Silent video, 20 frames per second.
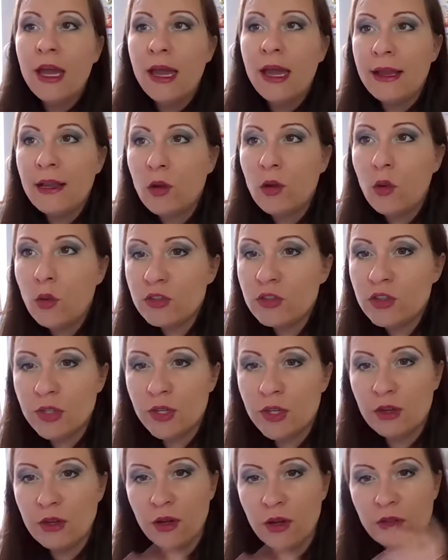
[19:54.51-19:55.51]
and
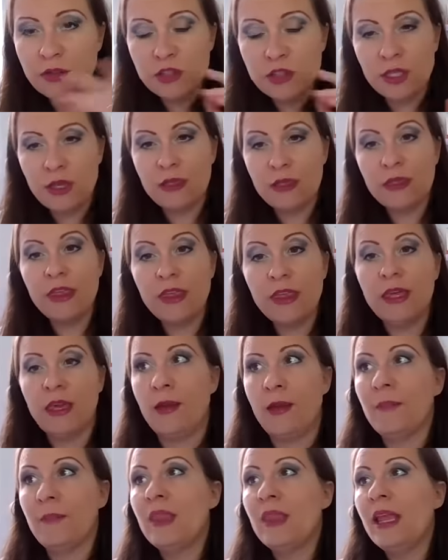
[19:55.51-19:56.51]
logical
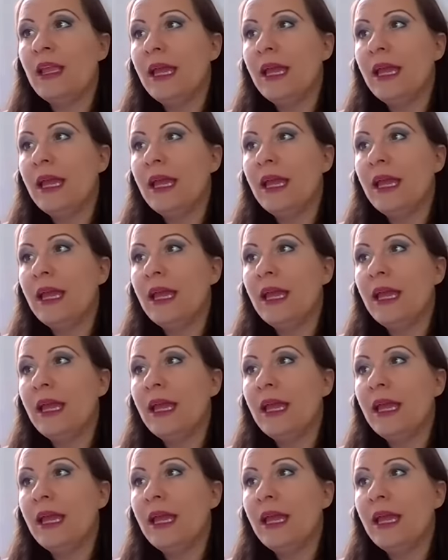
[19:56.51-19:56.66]
thinking.